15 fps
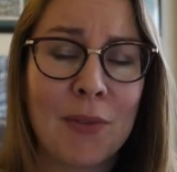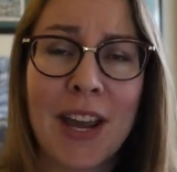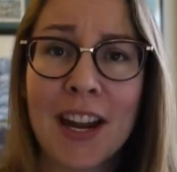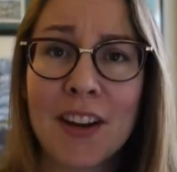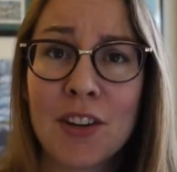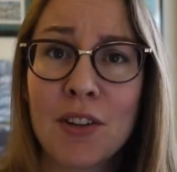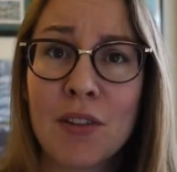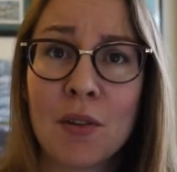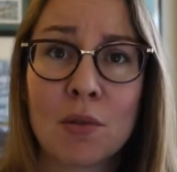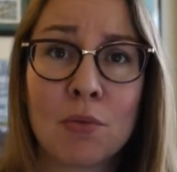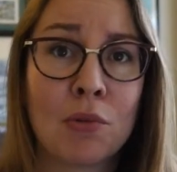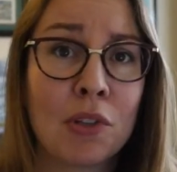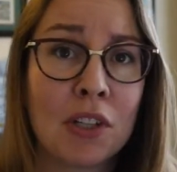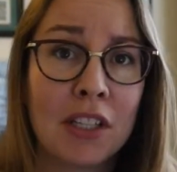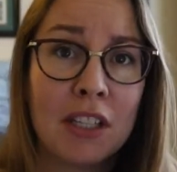and we had to do
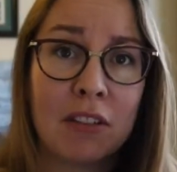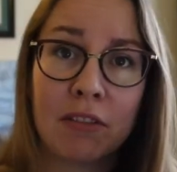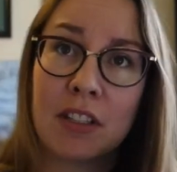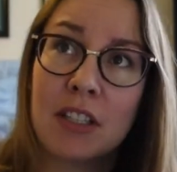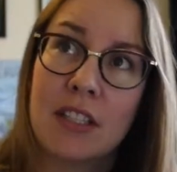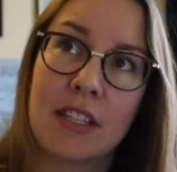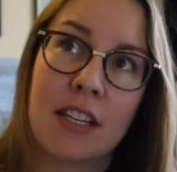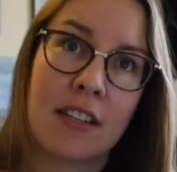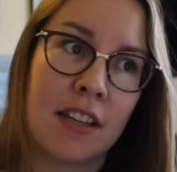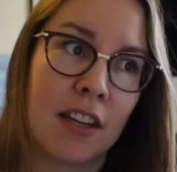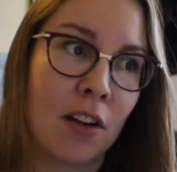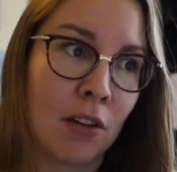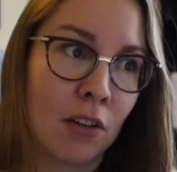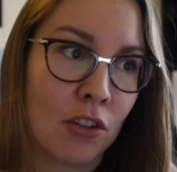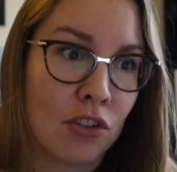those really, really
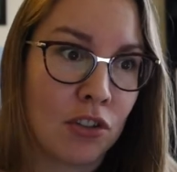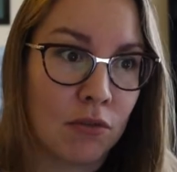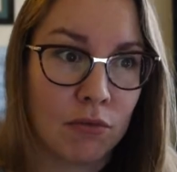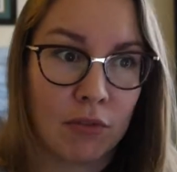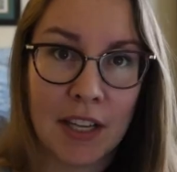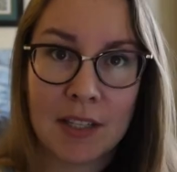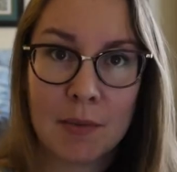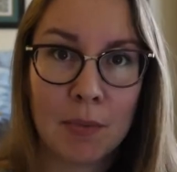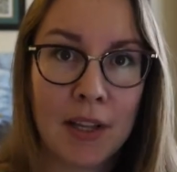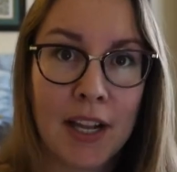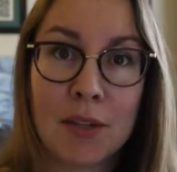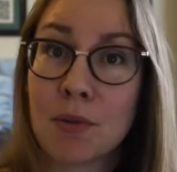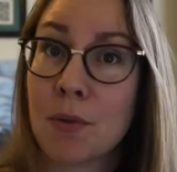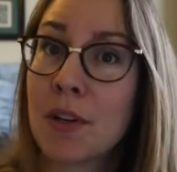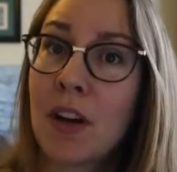detailed lesson
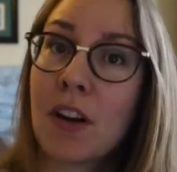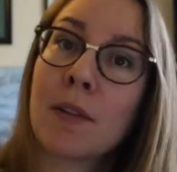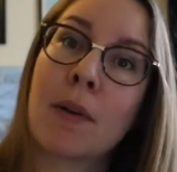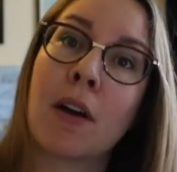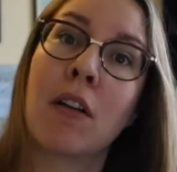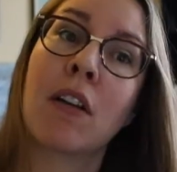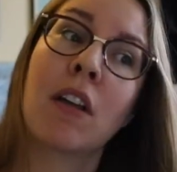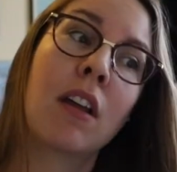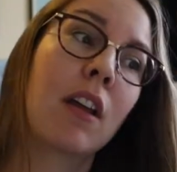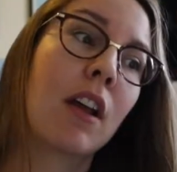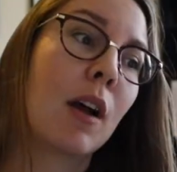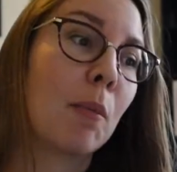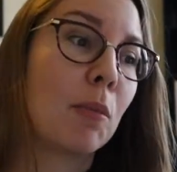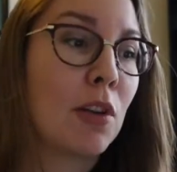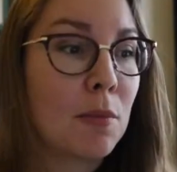plans where we talked about
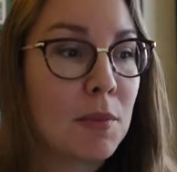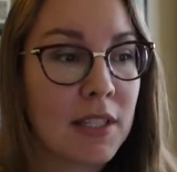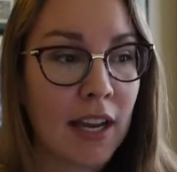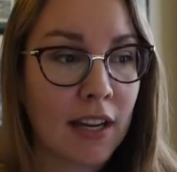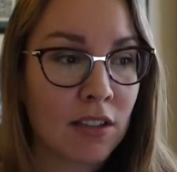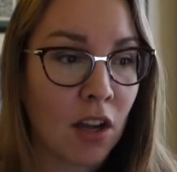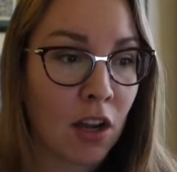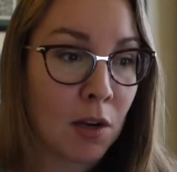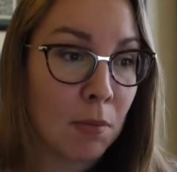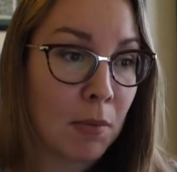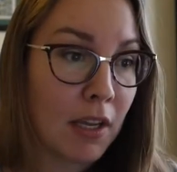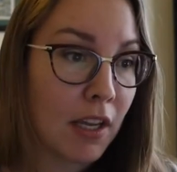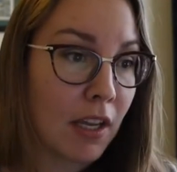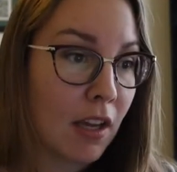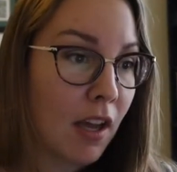Bloom's
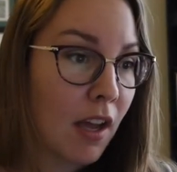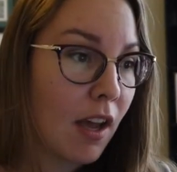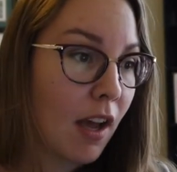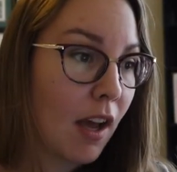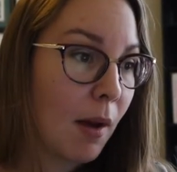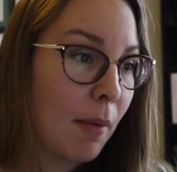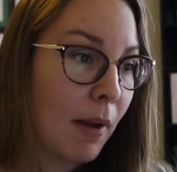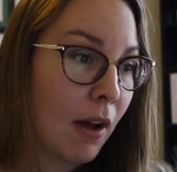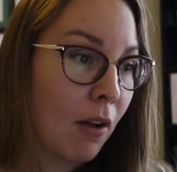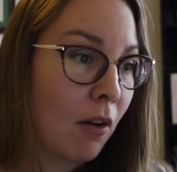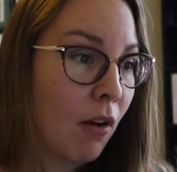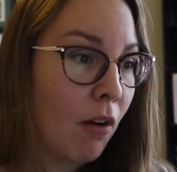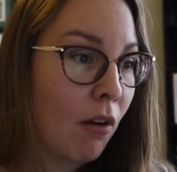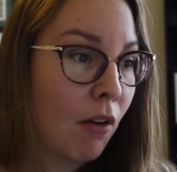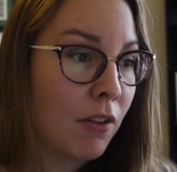taxonomy,
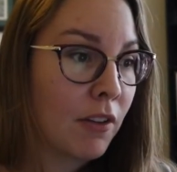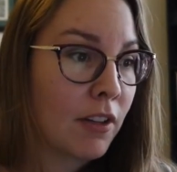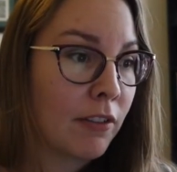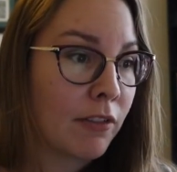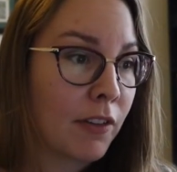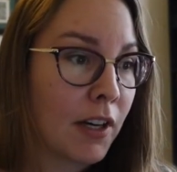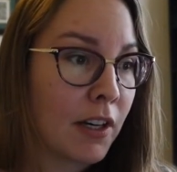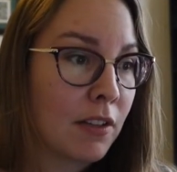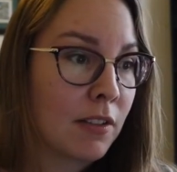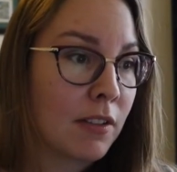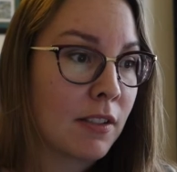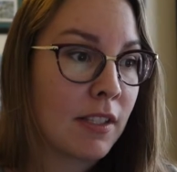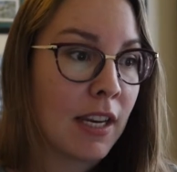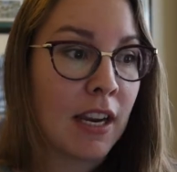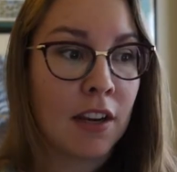about all the different
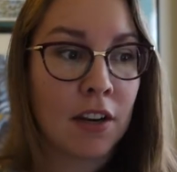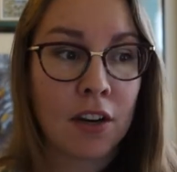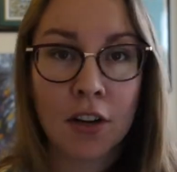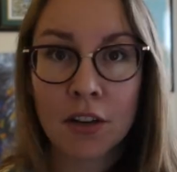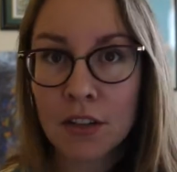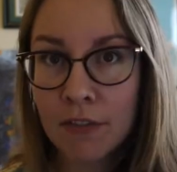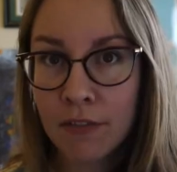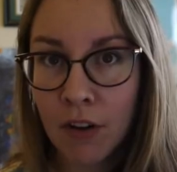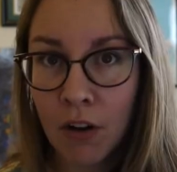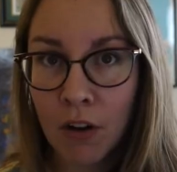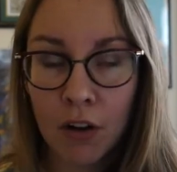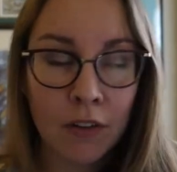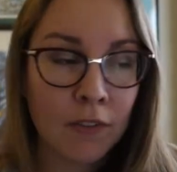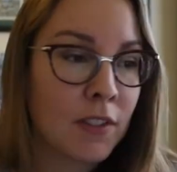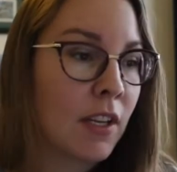standards
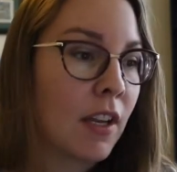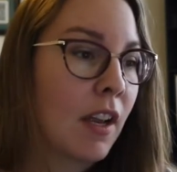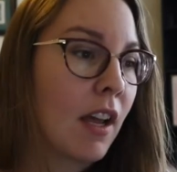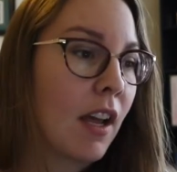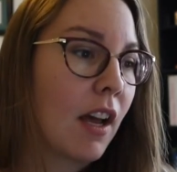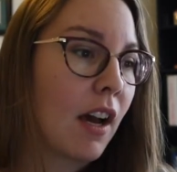involved,